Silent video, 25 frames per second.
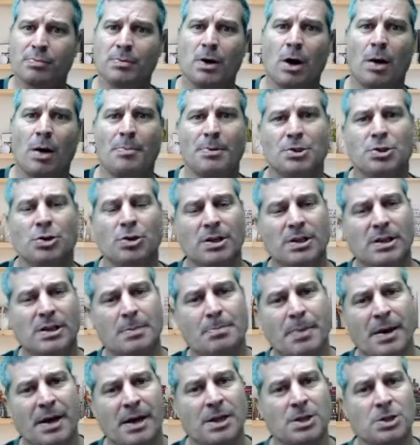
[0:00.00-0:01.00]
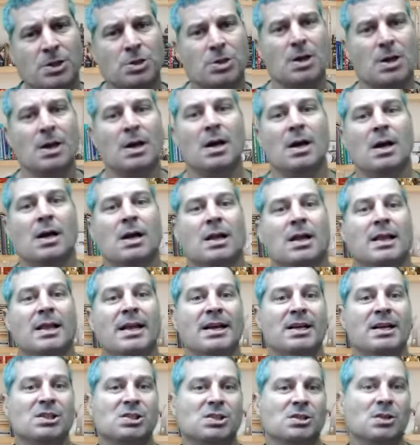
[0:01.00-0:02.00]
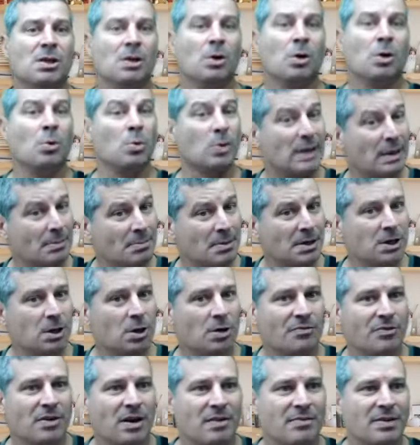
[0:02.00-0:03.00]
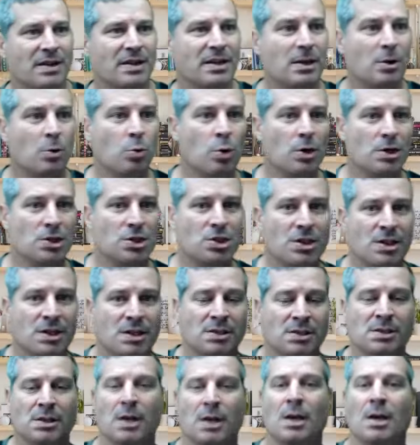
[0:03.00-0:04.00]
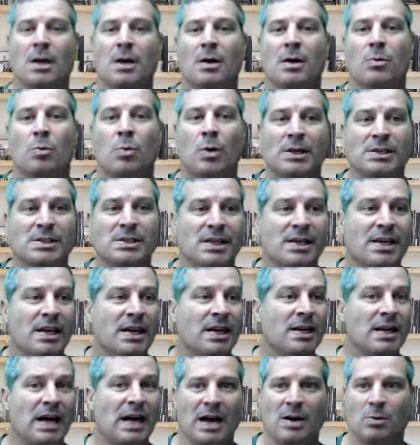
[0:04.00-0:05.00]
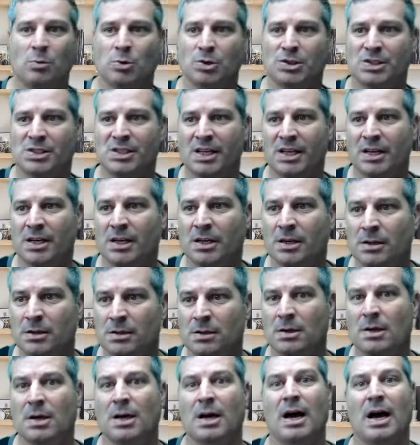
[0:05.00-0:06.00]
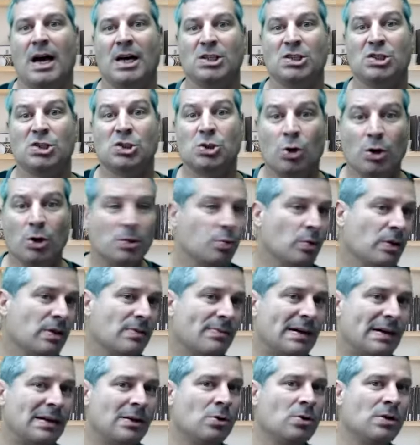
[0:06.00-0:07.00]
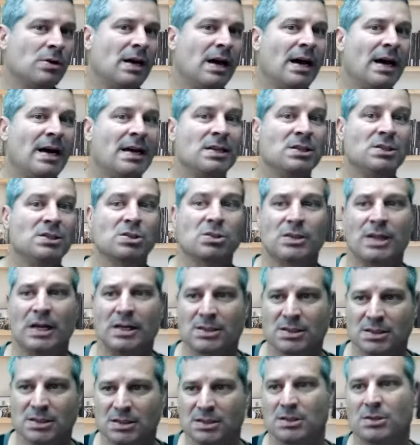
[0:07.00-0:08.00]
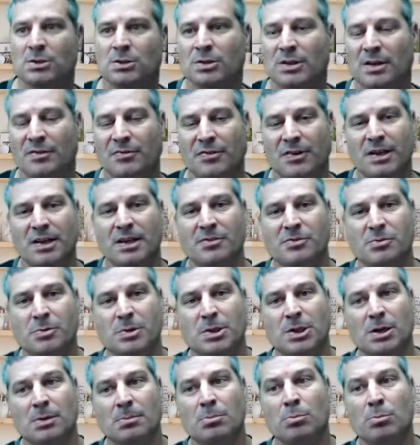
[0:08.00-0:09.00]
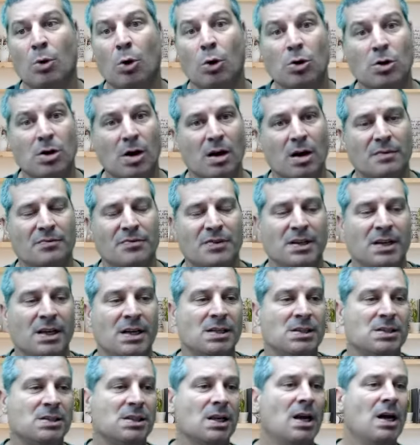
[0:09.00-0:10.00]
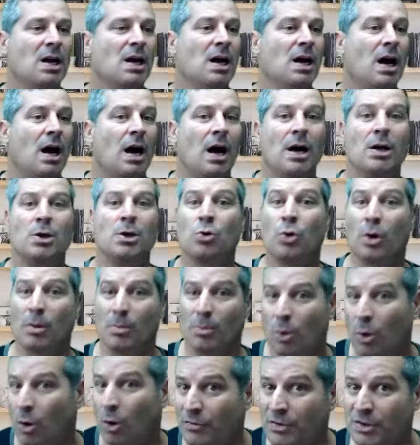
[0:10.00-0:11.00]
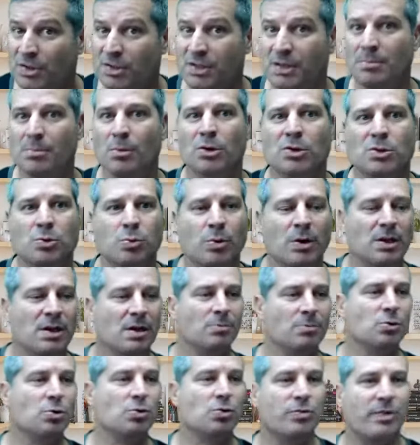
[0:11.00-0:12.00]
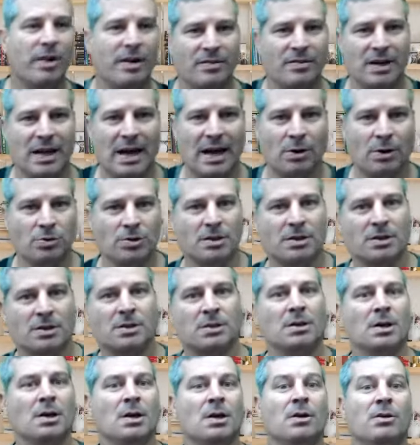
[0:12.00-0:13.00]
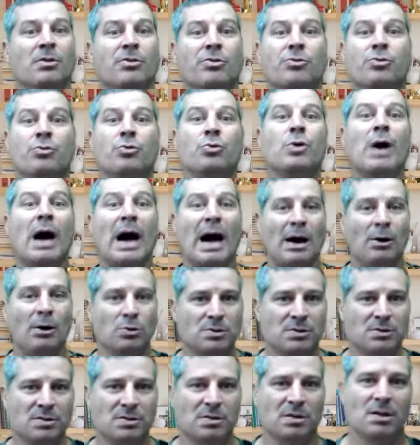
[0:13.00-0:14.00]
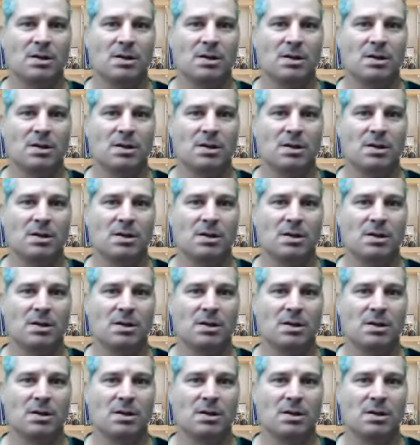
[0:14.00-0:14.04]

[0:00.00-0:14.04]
opportunity page. Let us know, or let me know if you have any questions. Once again, I was there. I saw it with my own eyes, so that's definitely gives me more confidence. You're obviously most welcome to travel out there throughout,